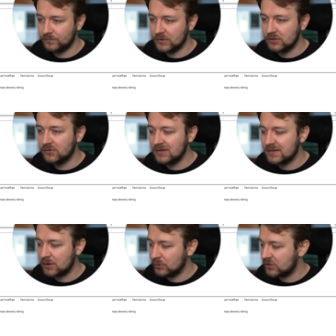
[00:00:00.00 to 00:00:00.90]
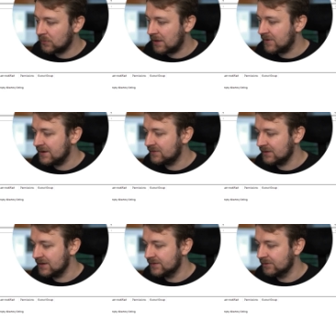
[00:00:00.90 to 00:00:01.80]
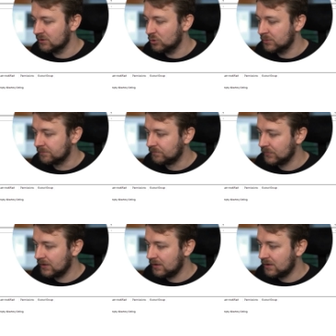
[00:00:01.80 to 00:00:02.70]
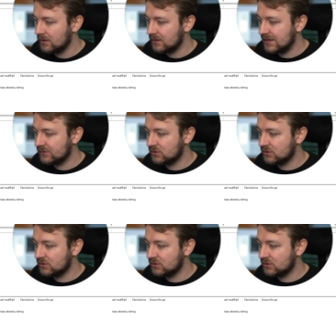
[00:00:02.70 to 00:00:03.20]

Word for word: And you can see there, we don't have anything in there at the moment. Let's